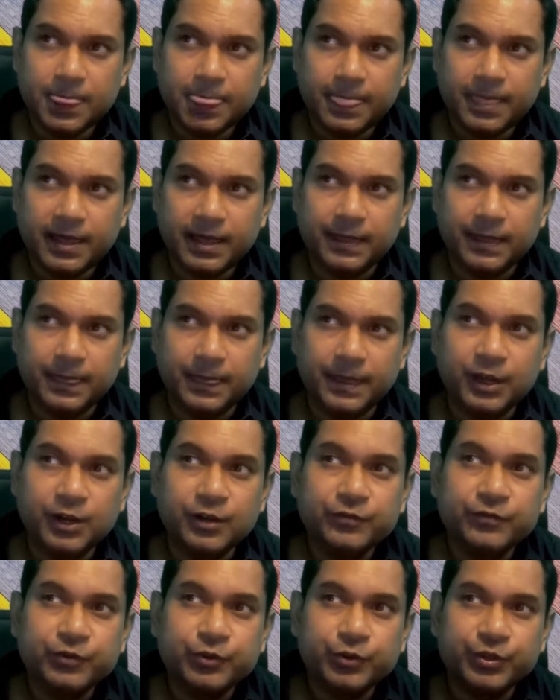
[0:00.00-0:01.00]
And then,
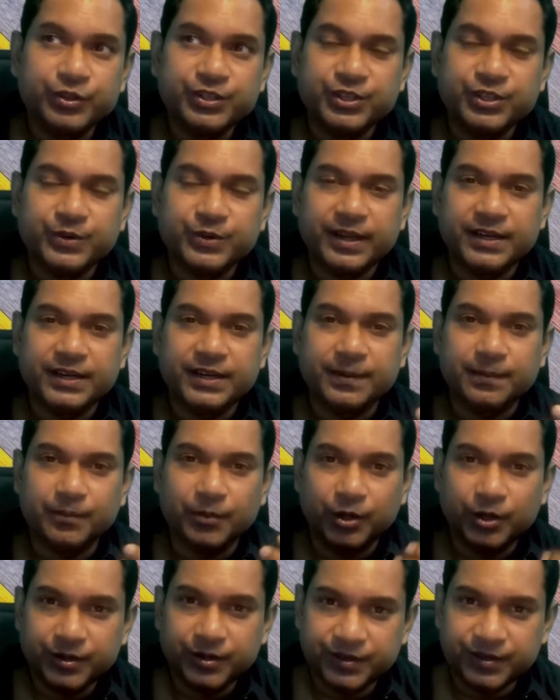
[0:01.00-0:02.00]
of course, you had
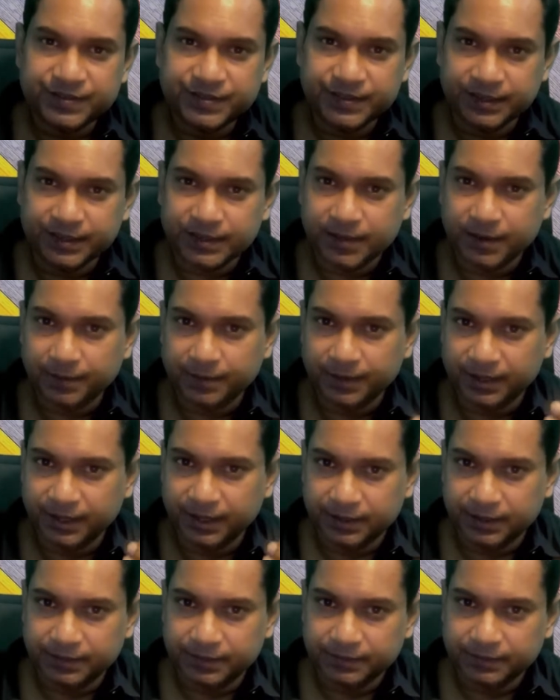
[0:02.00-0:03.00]
democracy coming in.